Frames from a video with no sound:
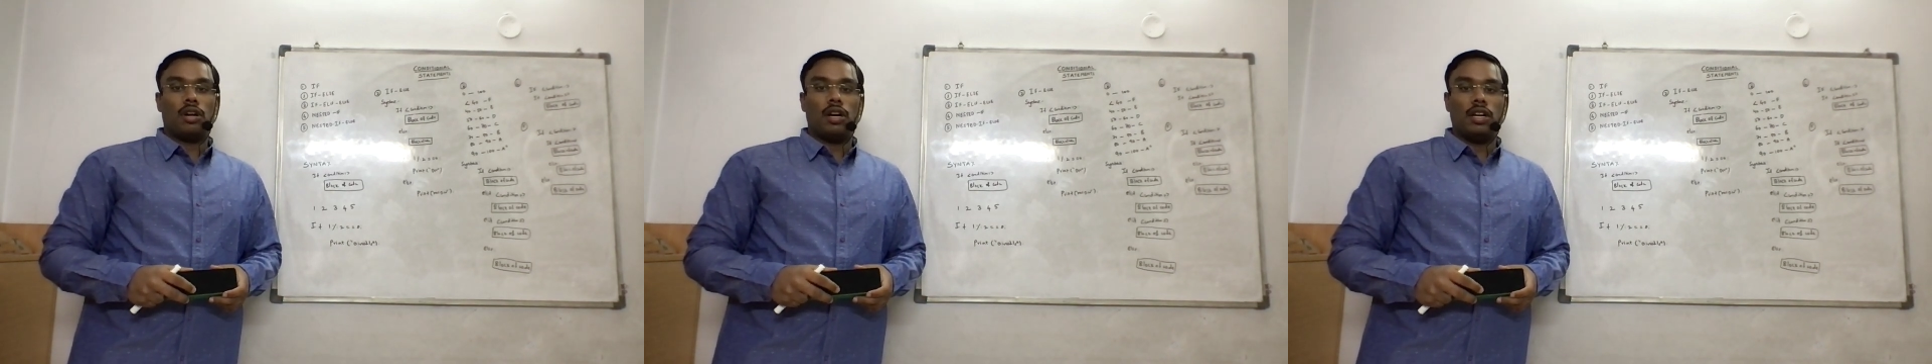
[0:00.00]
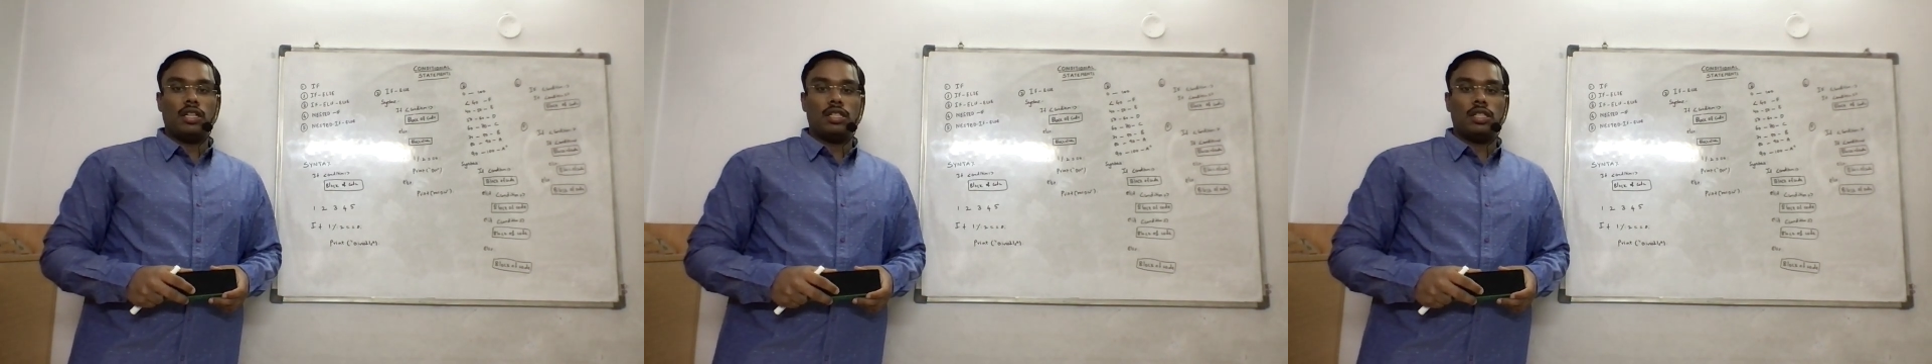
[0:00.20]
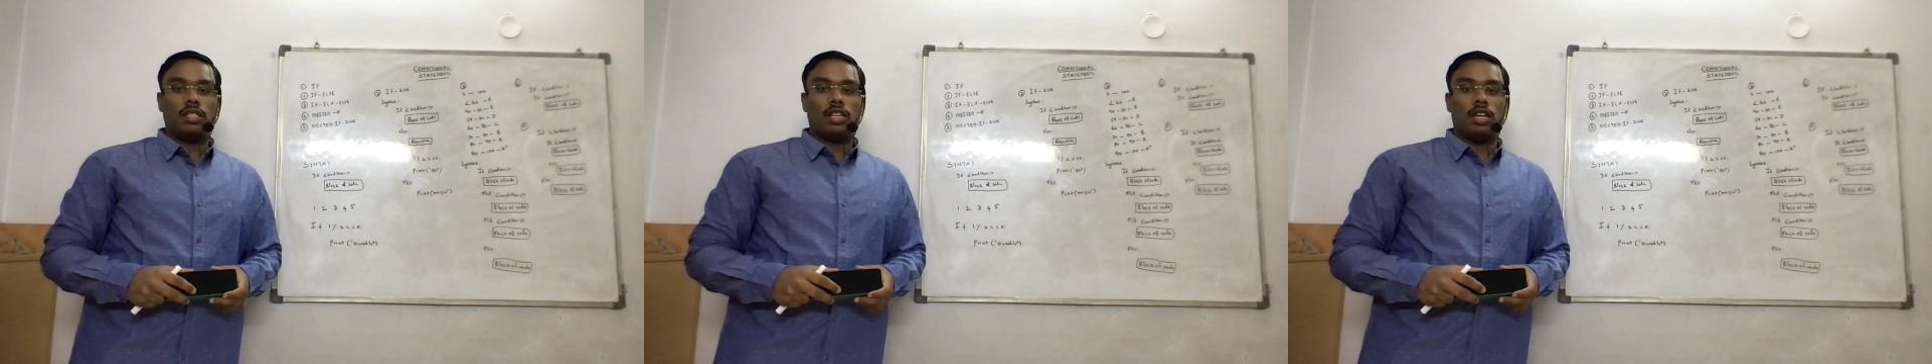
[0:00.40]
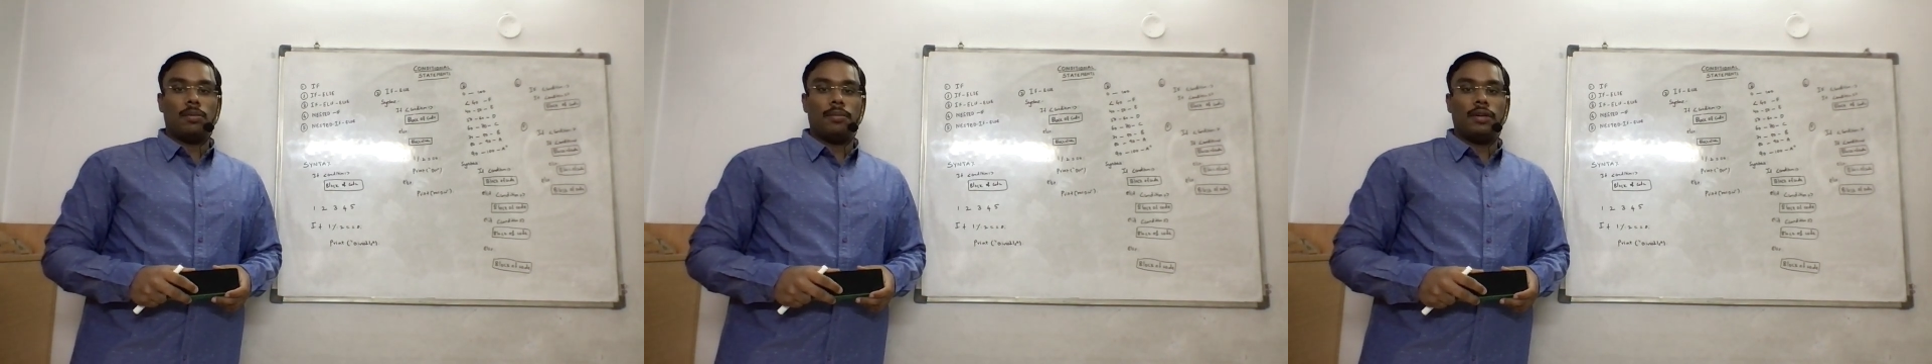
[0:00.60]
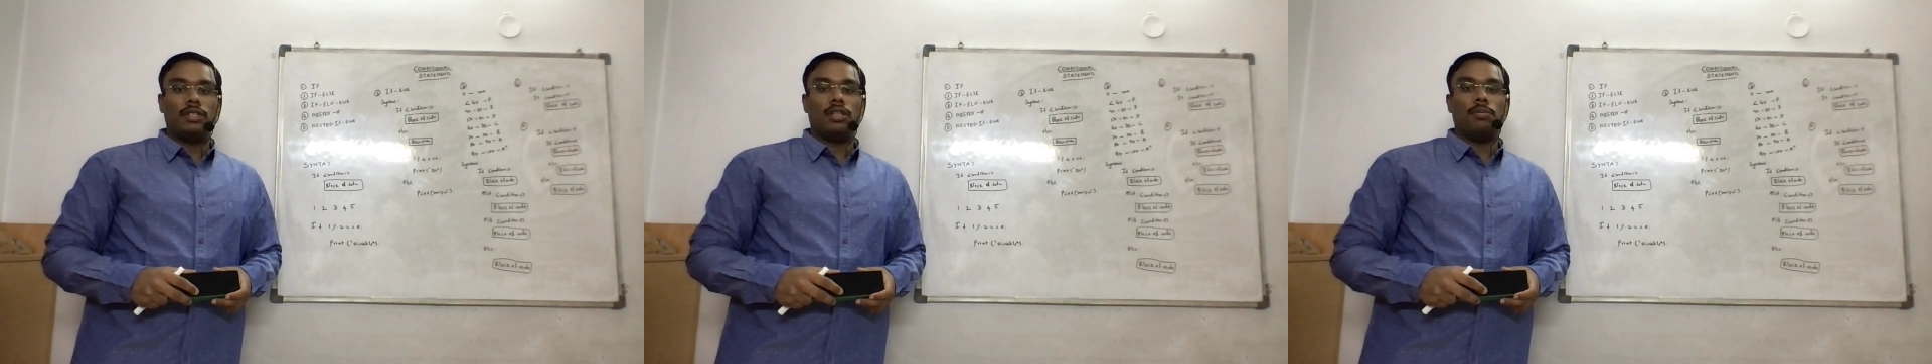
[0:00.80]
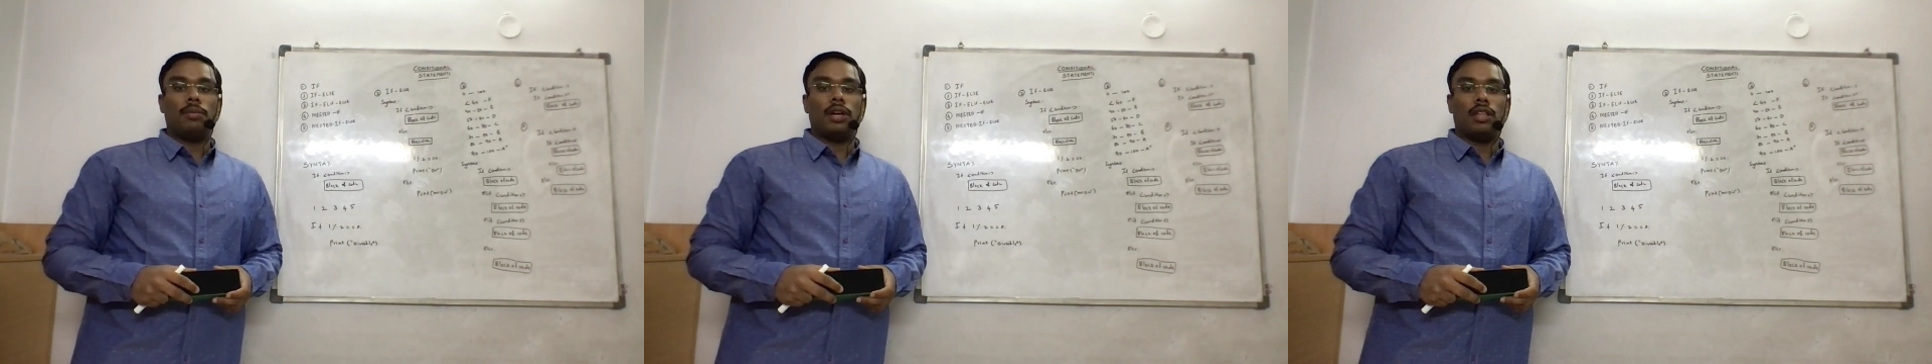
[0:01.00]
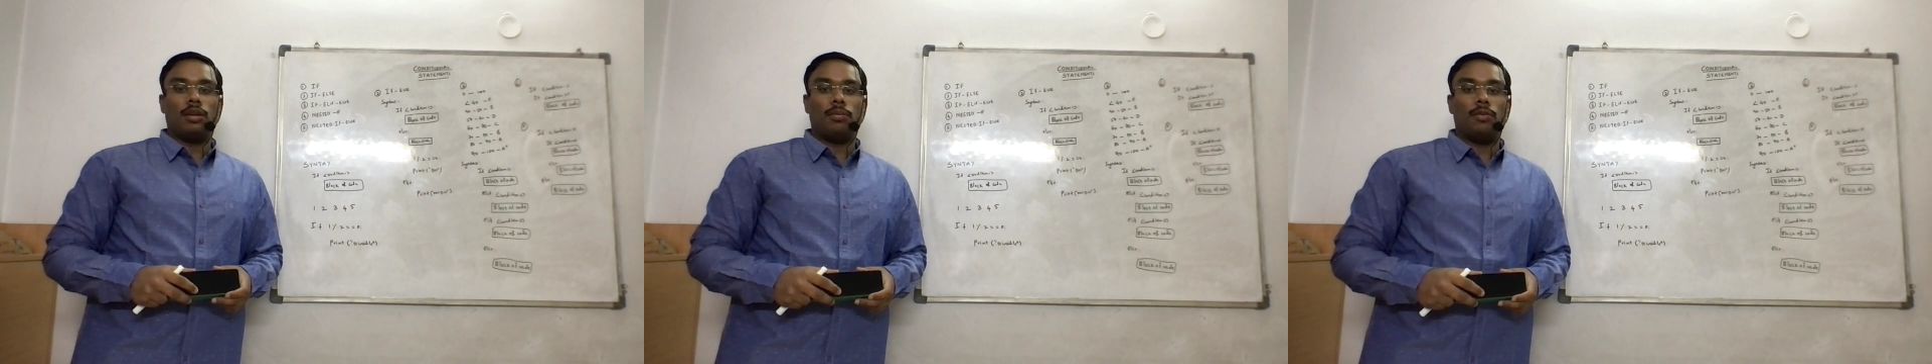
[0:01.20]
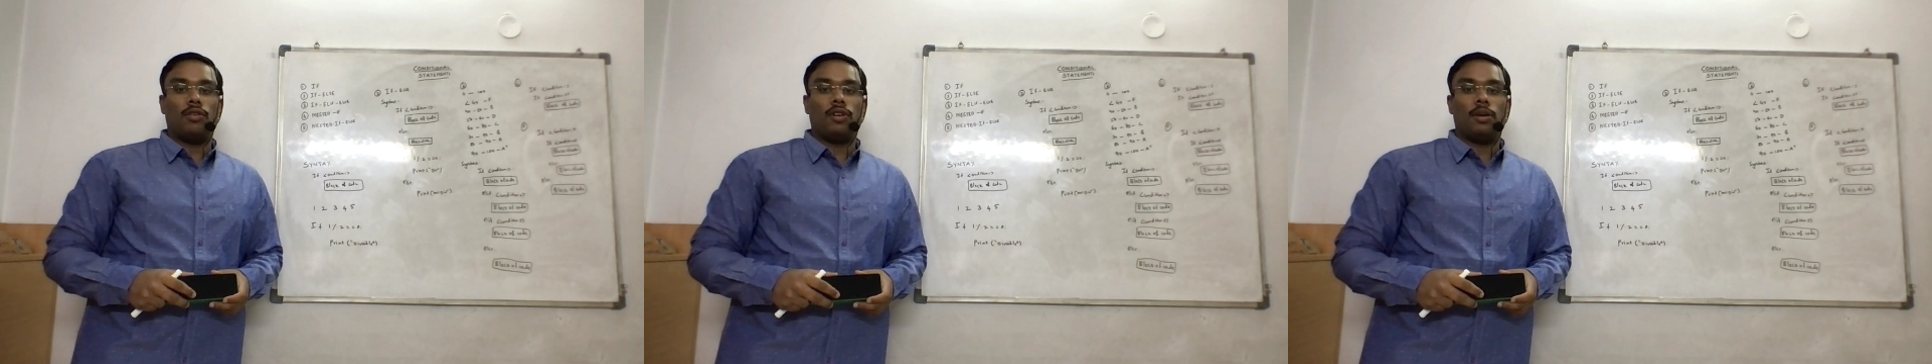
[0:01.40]
conditional statements in Python
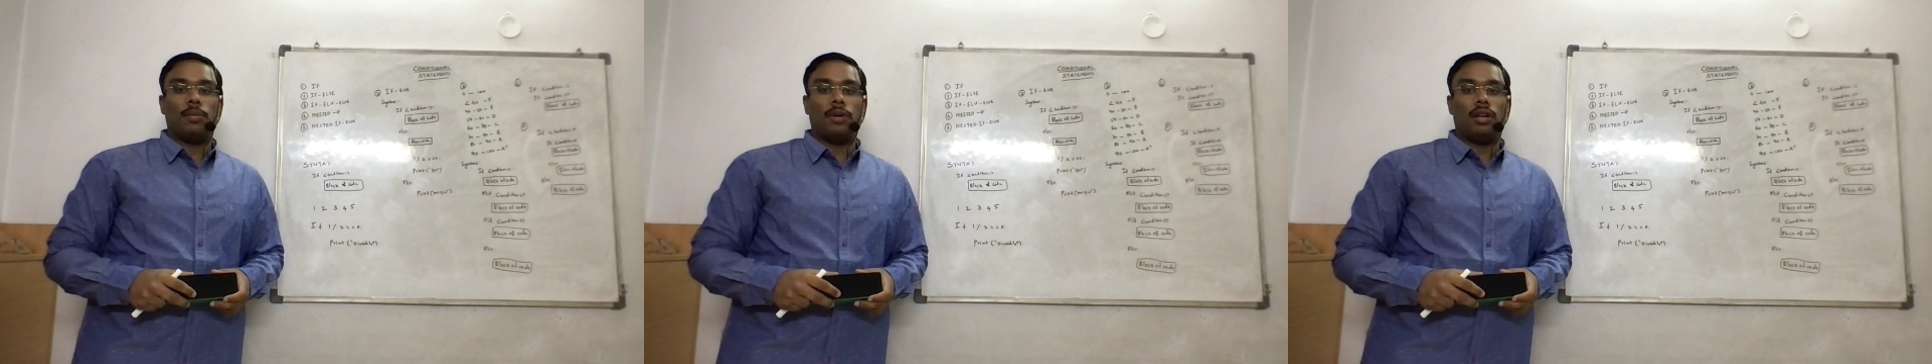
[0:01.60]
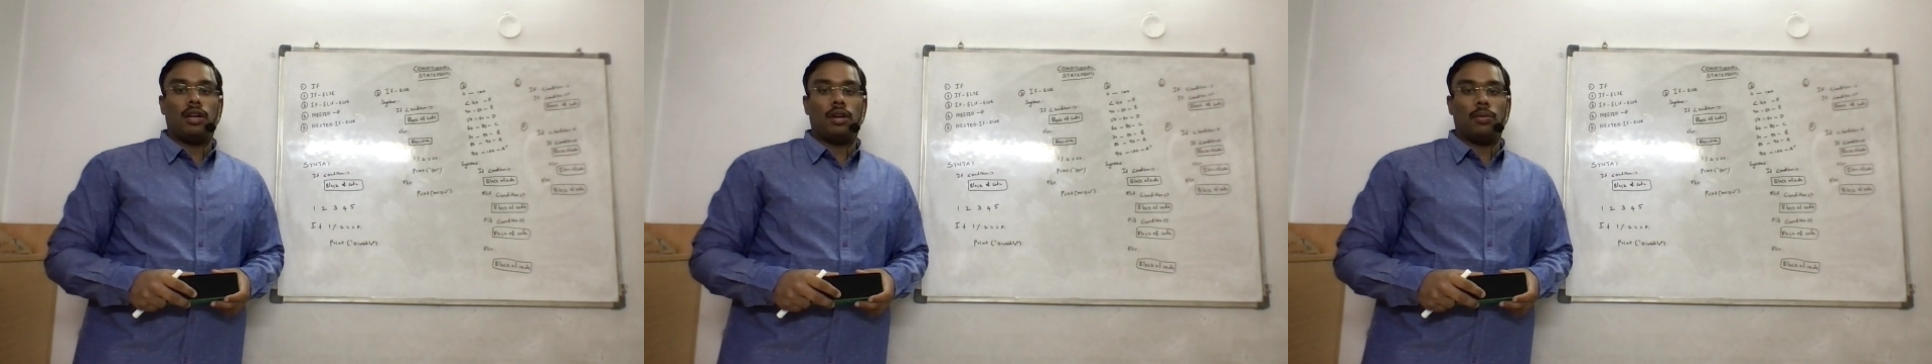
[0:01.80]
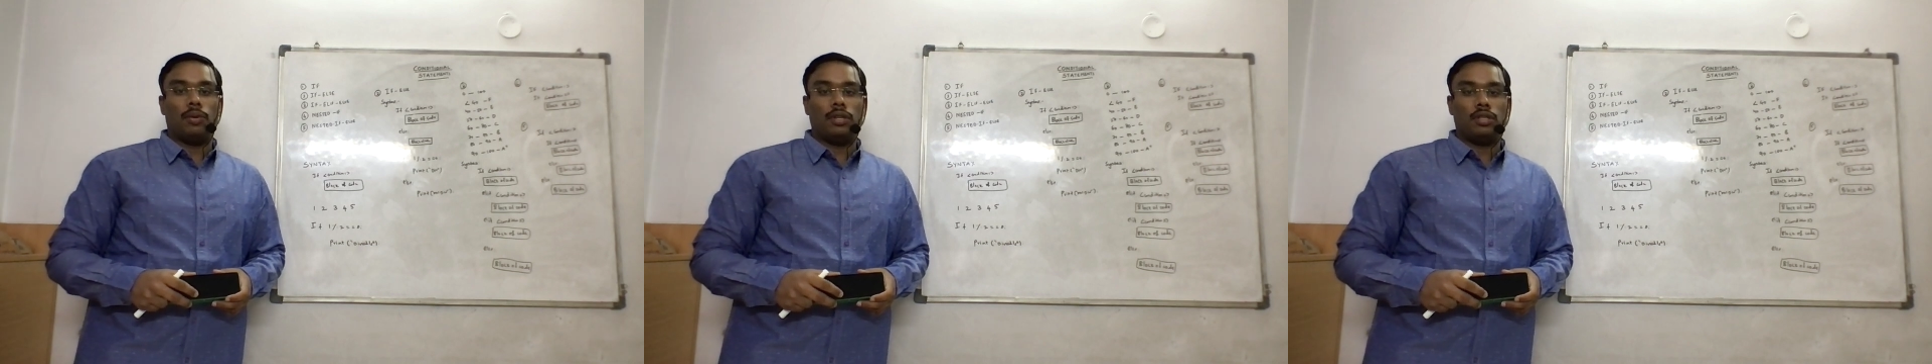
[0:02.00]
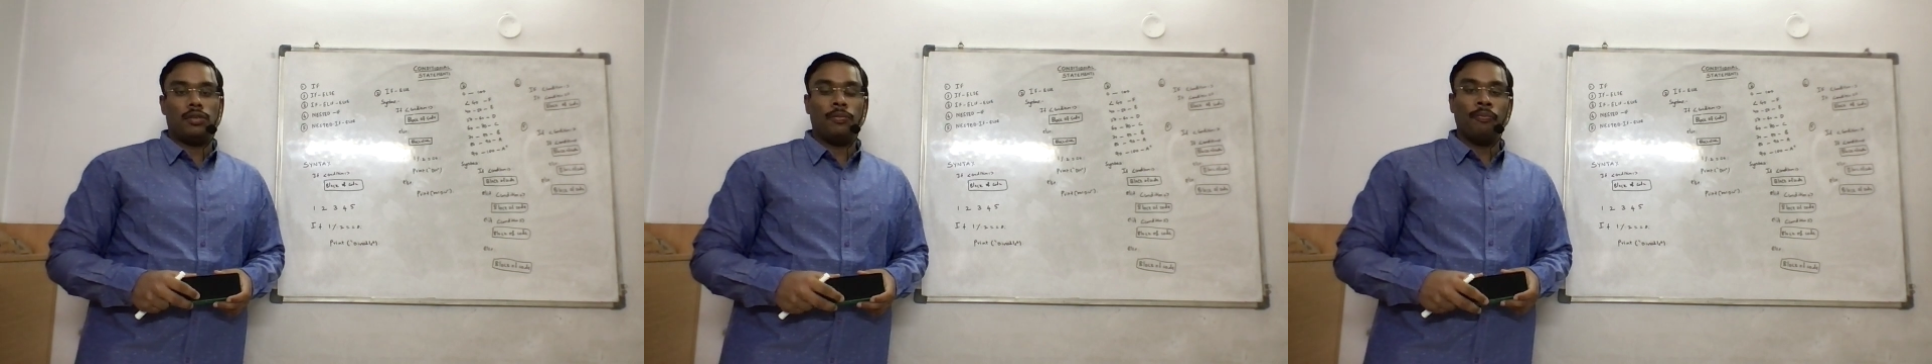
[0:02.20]
programming language.